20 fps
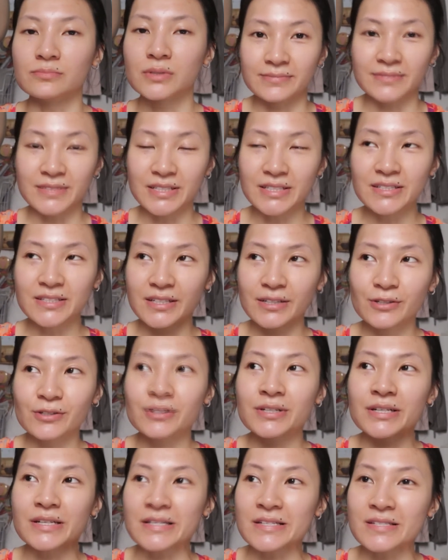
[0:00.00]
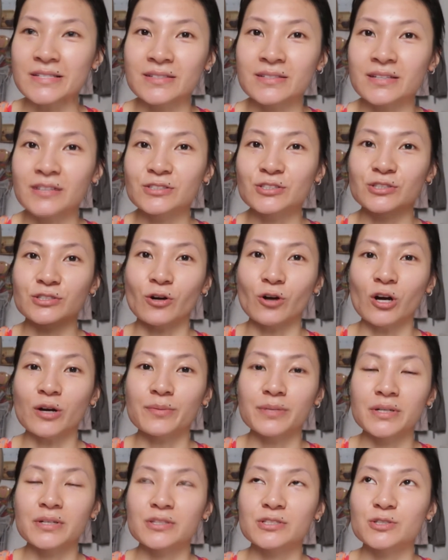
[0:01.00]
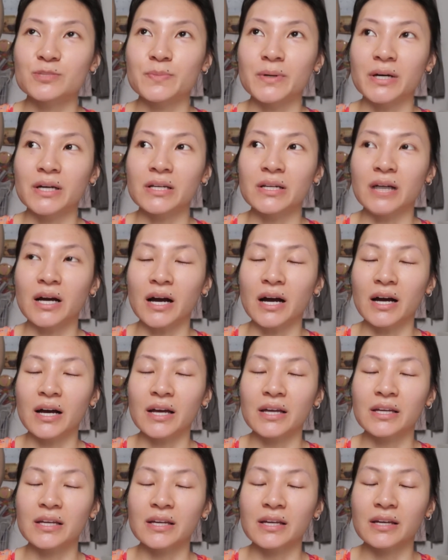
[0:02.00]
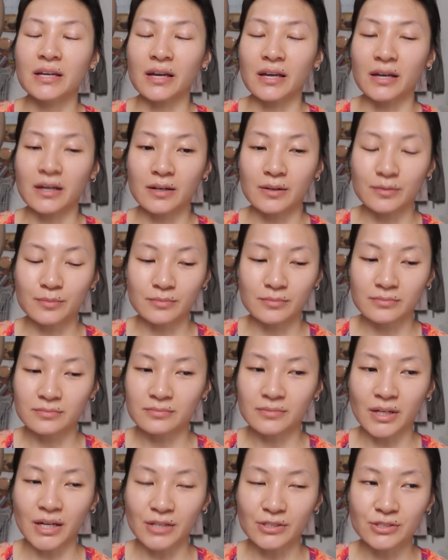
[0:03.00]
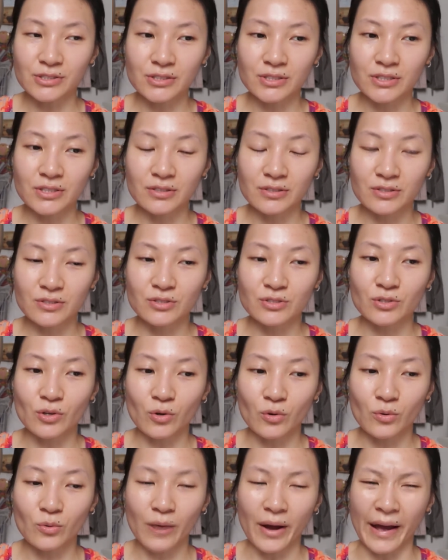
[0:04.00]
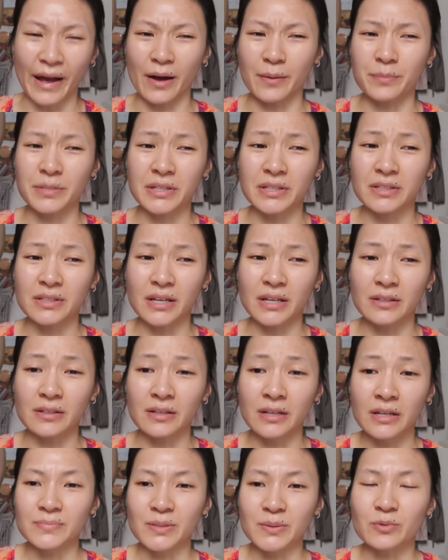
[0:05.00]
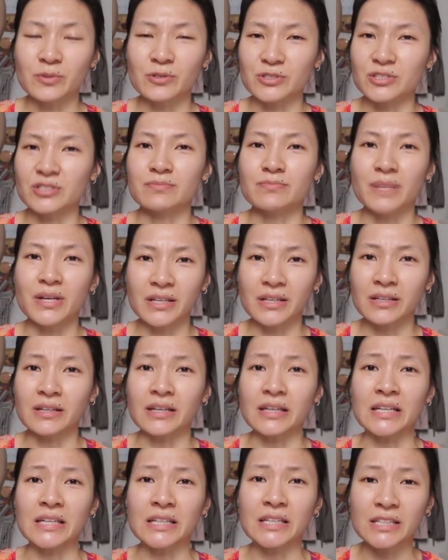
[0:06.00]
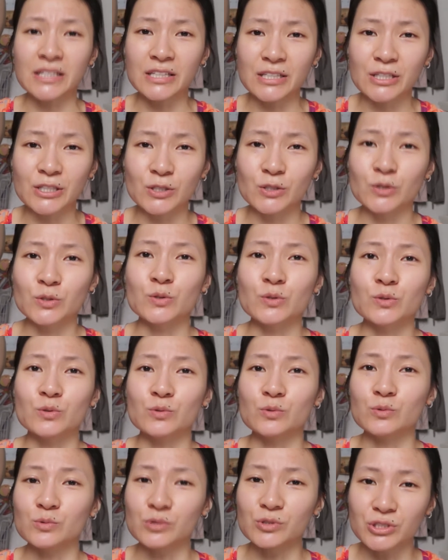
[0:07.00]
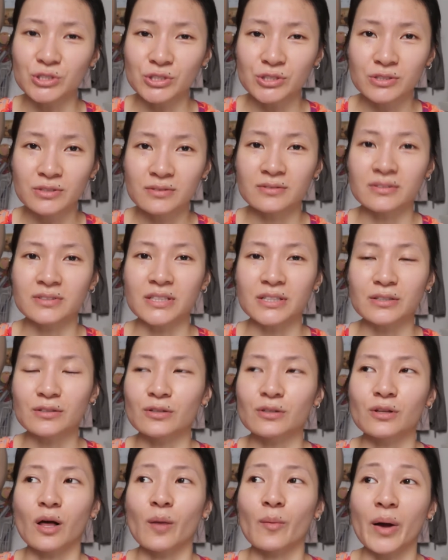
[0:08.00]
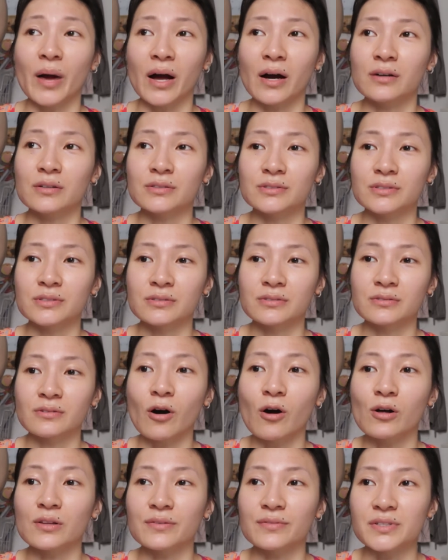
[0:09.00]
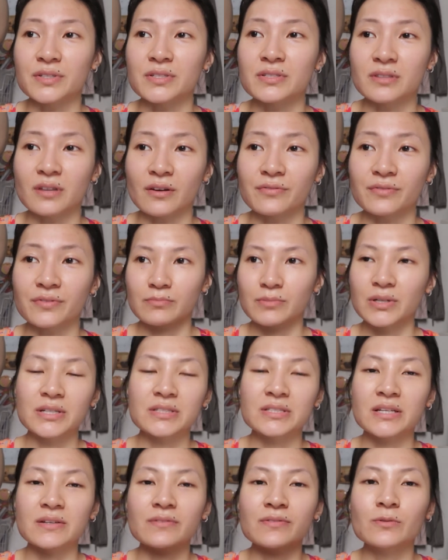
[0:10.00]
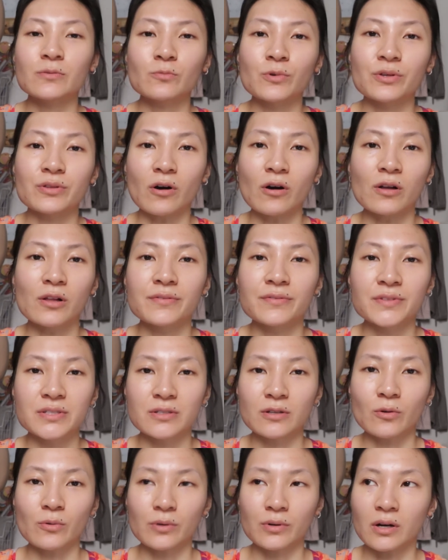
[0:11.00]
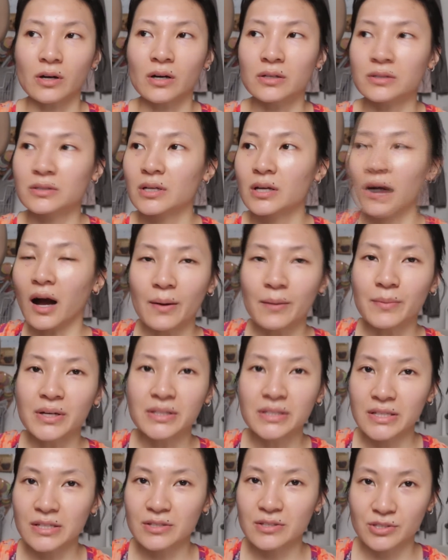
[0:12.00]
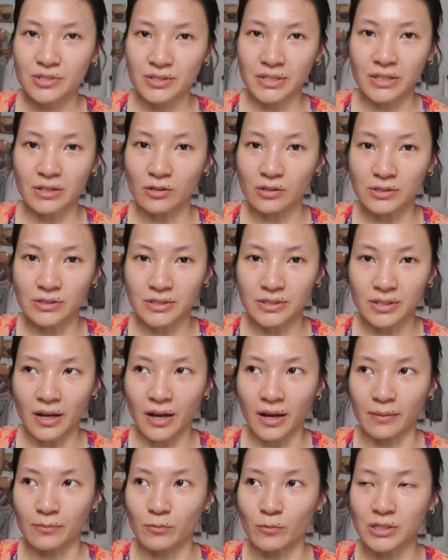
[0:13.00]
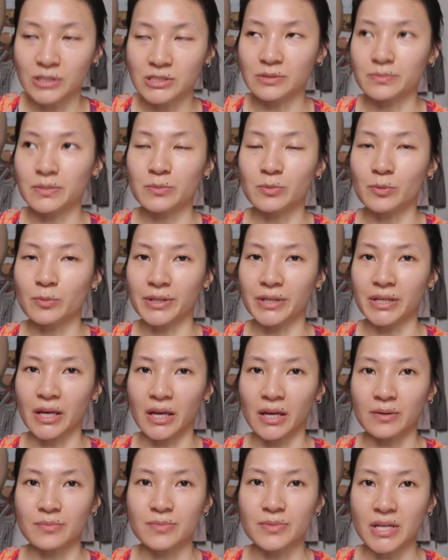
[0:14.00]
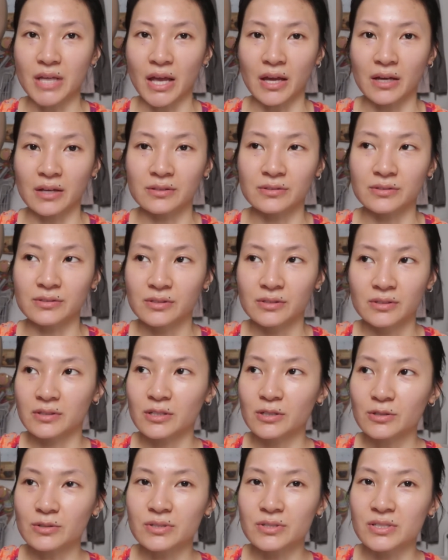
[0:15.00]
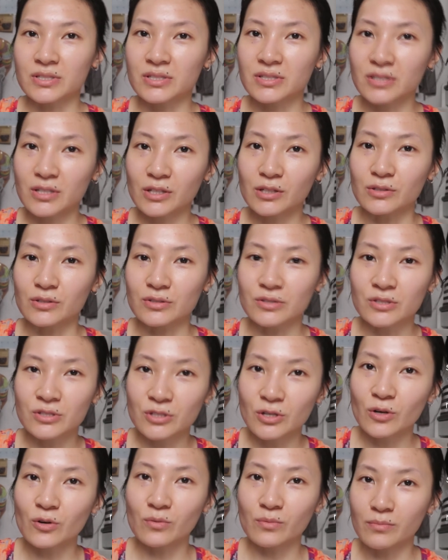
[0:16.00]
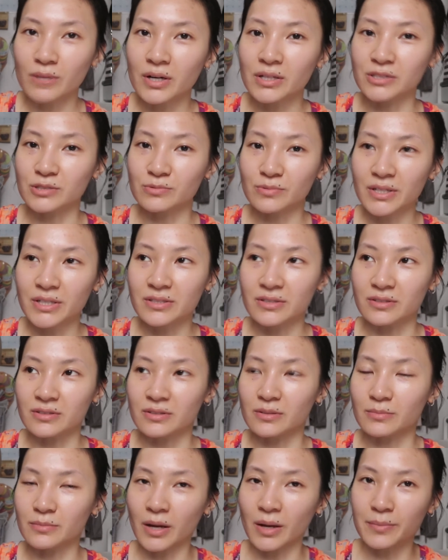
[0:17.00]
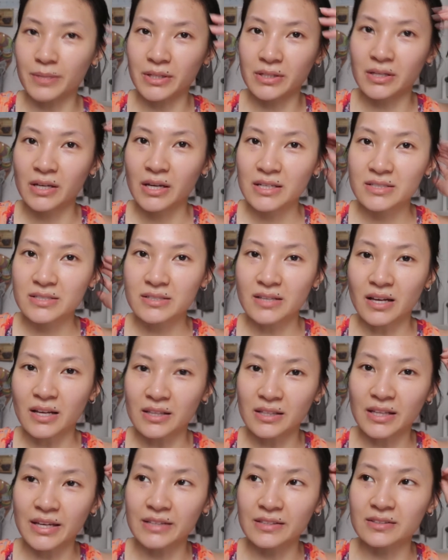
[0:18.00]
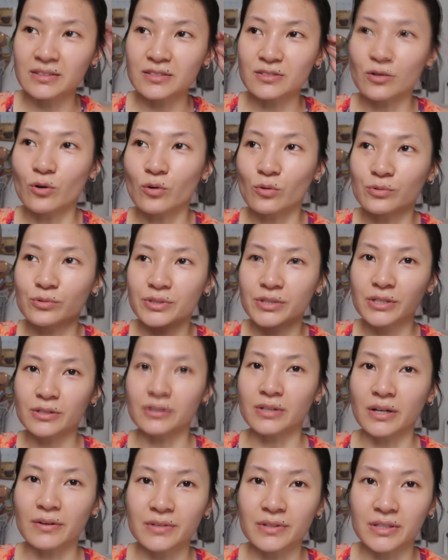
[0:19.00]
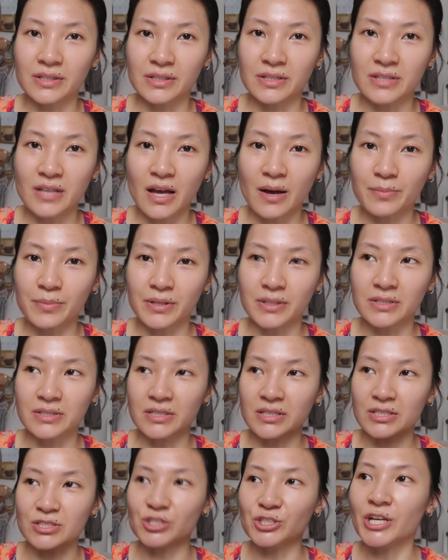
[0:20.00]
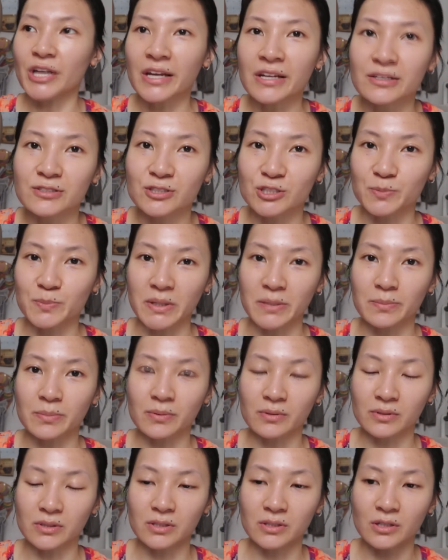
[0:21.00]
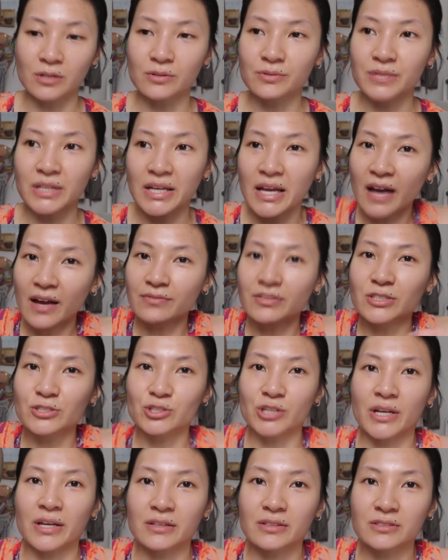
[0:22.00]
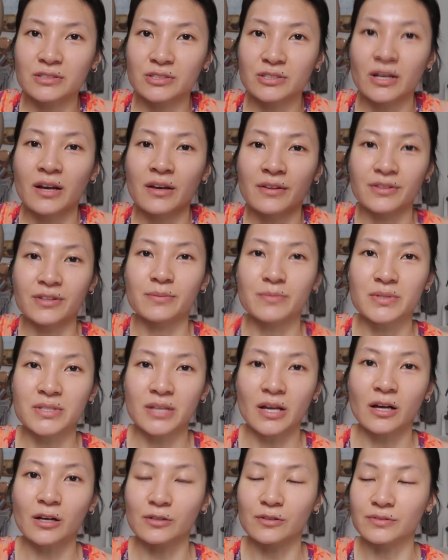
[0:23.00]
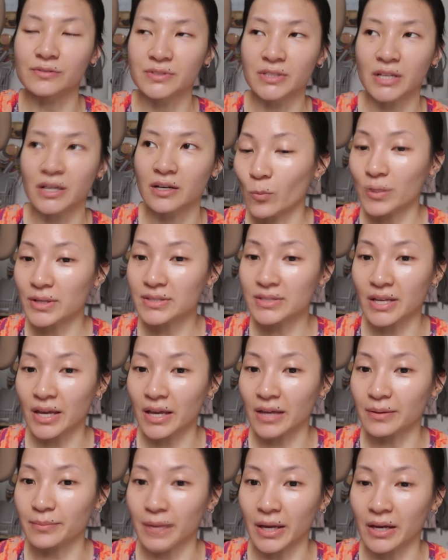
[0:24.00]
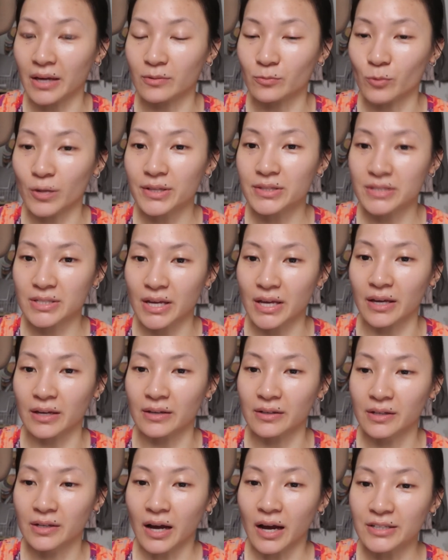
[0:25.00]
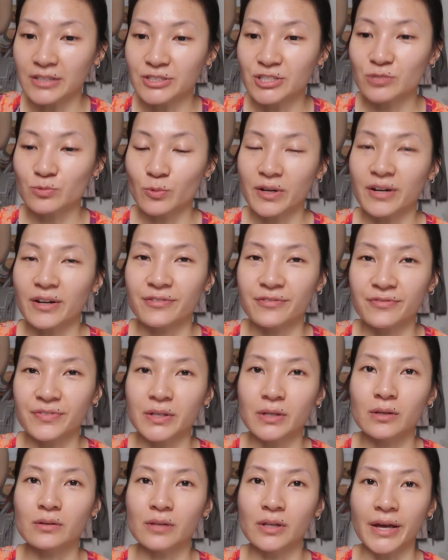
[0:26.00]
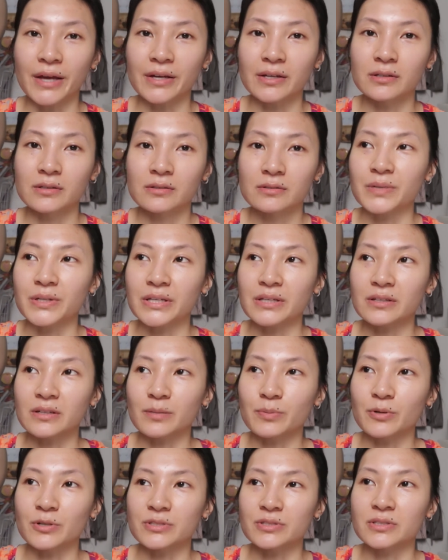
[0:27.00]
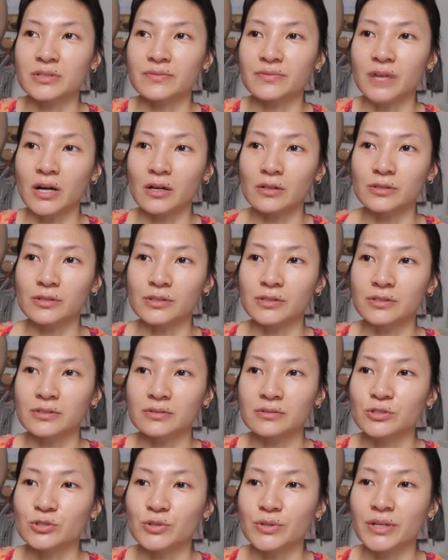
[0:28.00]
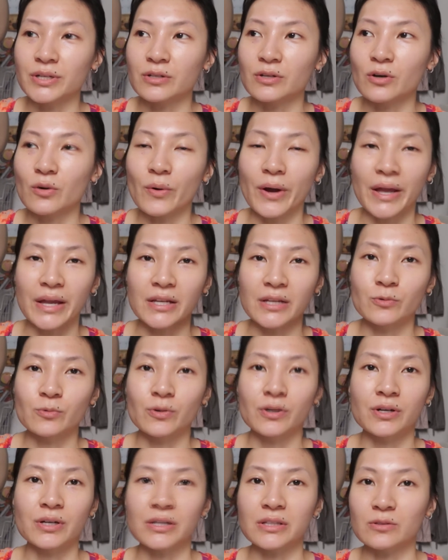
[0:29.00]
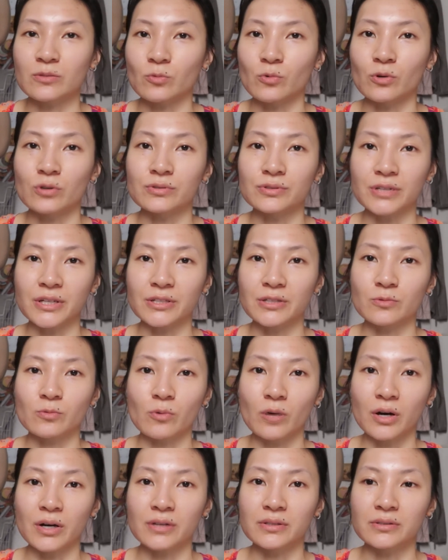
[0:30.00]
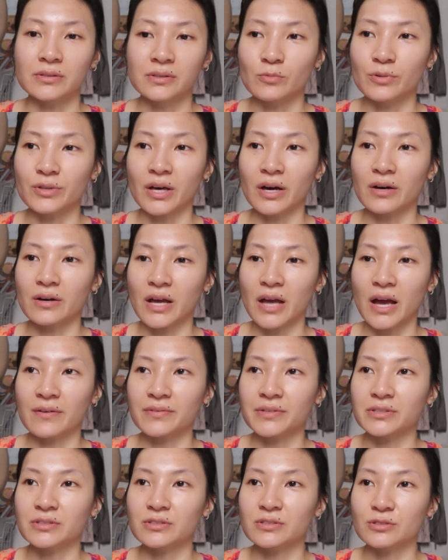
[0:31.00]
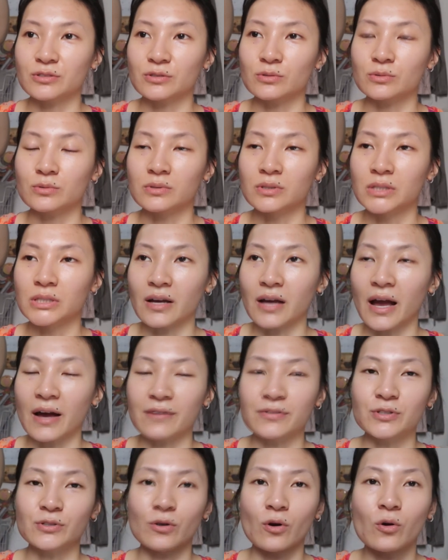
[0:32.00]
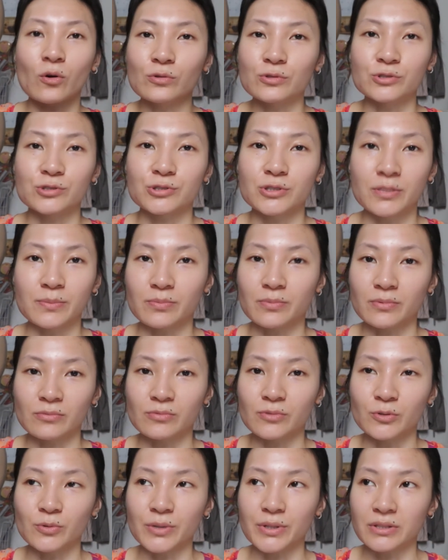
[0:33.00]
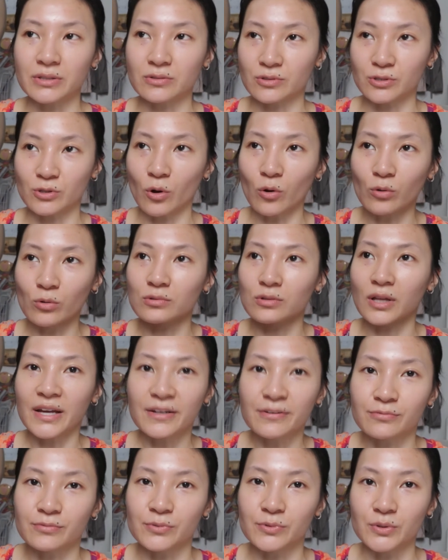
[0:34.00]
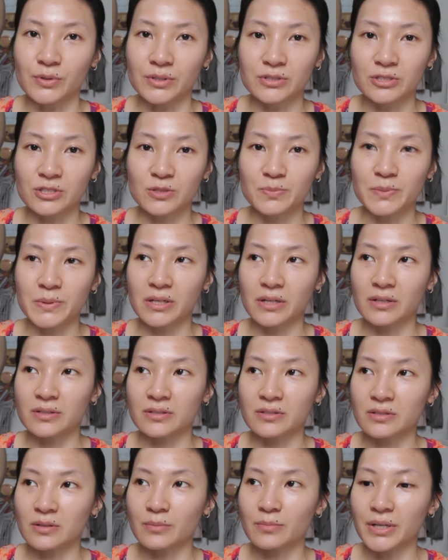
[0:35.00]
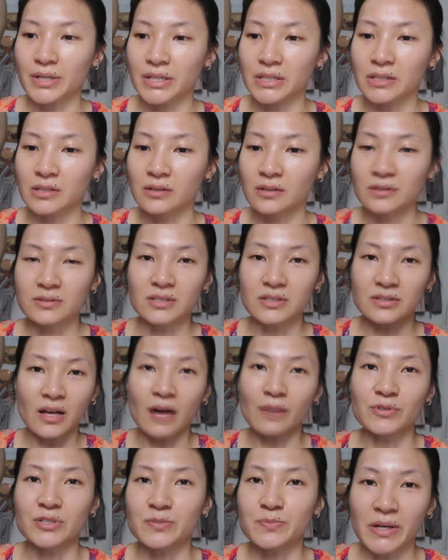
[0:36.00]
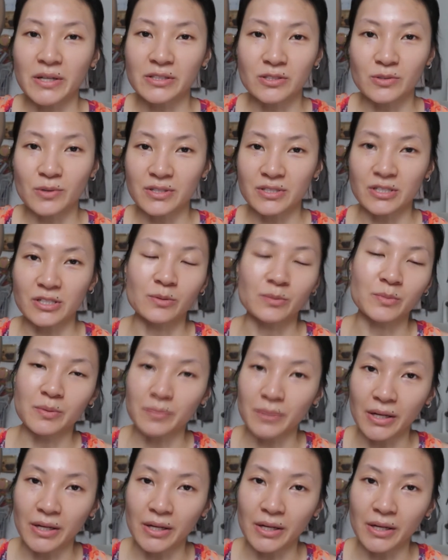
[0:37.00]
This year is such garbage, but I am actually so happy that people are just making a huge deal about all of this stuff. Because even with all of this going on, I'm on the internet all the time watching people play games, and there is still so much racism. I mean, it's not like this whole year and everything that's happening is going to change people, you know? They have to change themselves. One day, man, one day. I just want to feel like being a person of color, you can go anywhere in the world that you want without having to have your whole trip ruined or your whole life ruined just because somebody does not respect you as a human